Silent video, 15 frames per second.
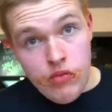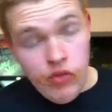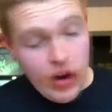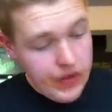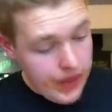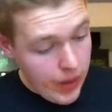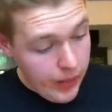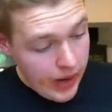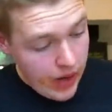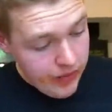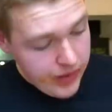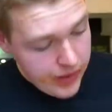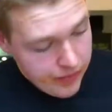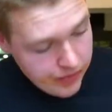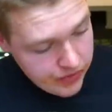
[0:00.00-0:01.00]
Right, there we
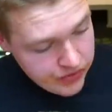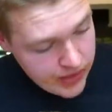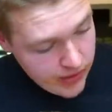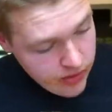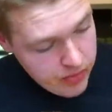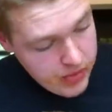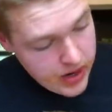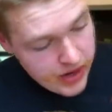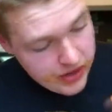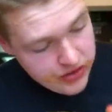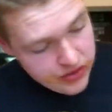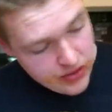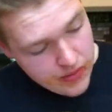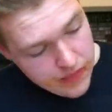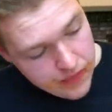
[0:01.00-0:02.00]
have it. 7
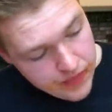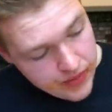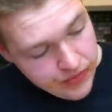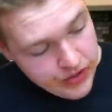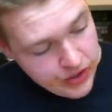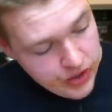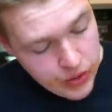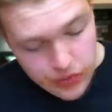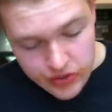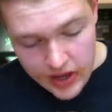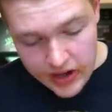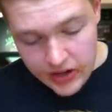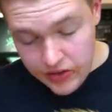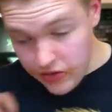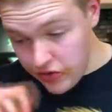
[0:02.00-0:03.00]
minutes, 52
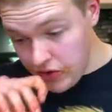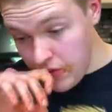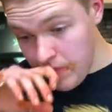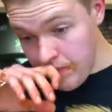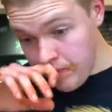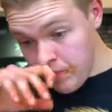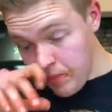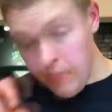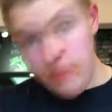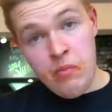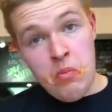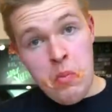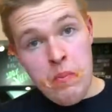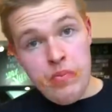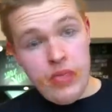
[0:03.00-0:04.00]
seconds.
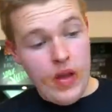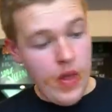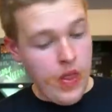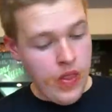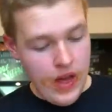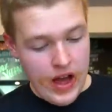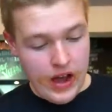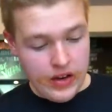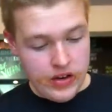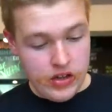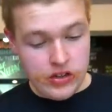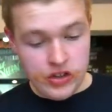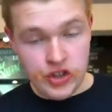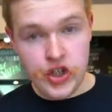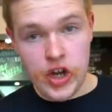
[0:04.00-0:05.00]
That
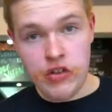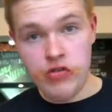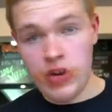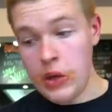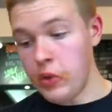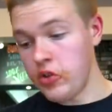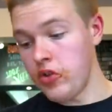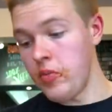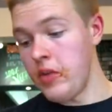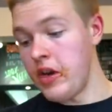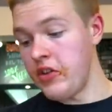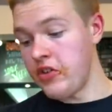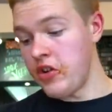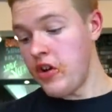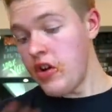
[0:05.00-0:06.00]
generally was
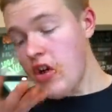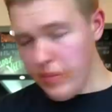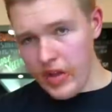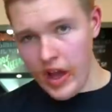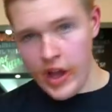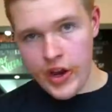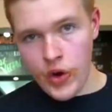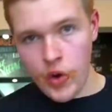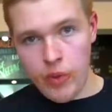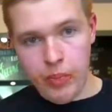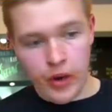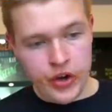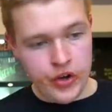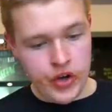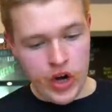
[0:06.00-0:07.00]
amazing. At no
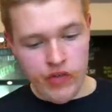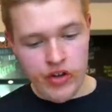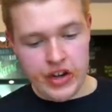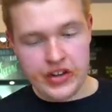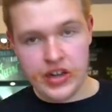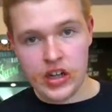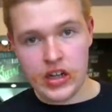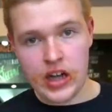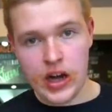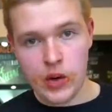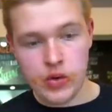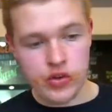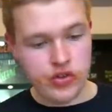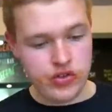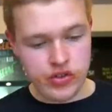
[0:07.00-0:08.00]
point could I really tell that I
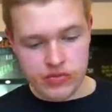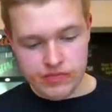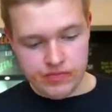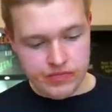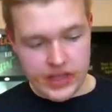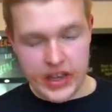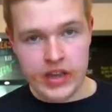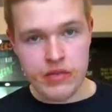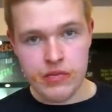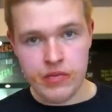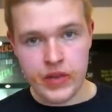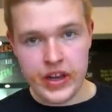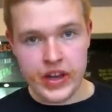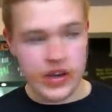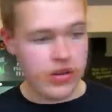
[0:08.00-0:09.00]
was eating
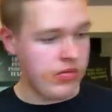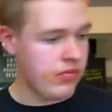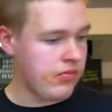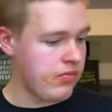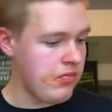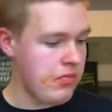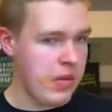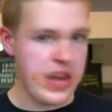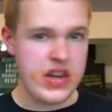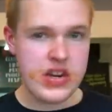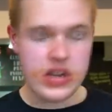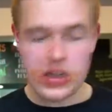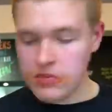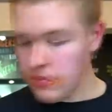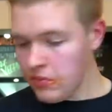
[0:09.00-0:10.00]
vegan
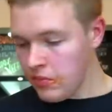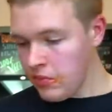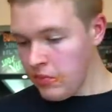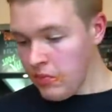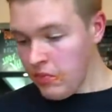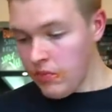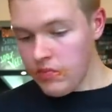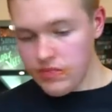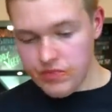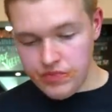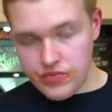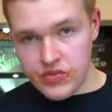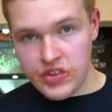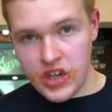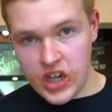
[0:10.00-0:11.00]
meat.
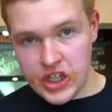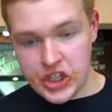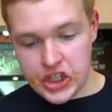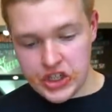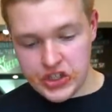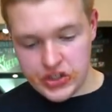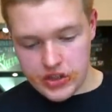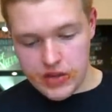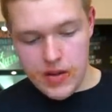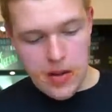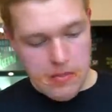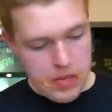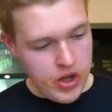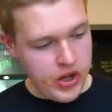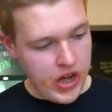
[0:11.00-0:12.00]
Delicious.
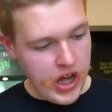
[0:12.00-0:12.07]
So